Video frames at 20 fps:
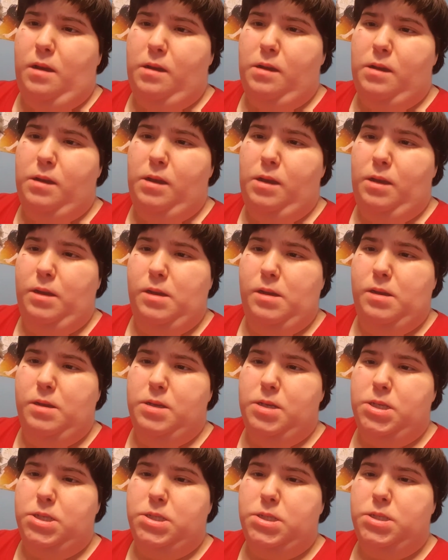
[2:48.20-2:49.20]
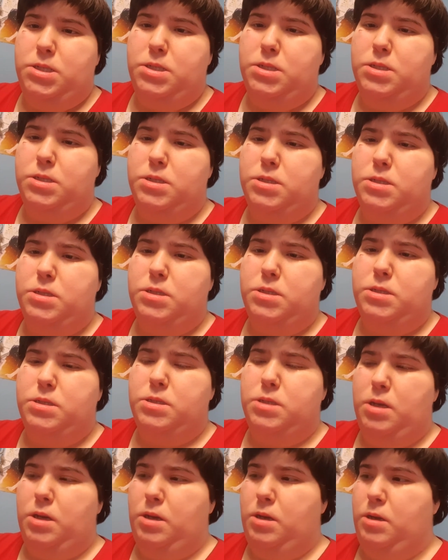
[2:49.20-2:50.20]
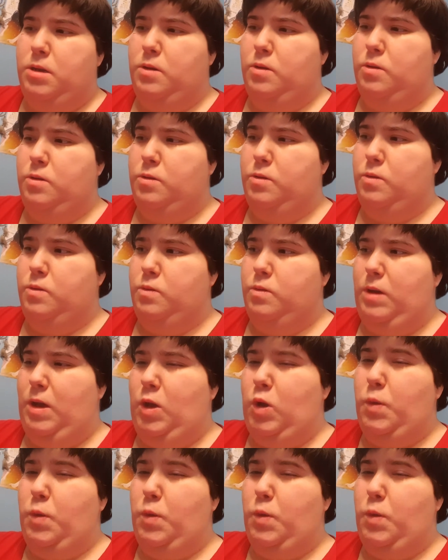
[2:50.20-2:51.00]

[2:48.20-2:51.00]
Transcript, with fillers: Uh, so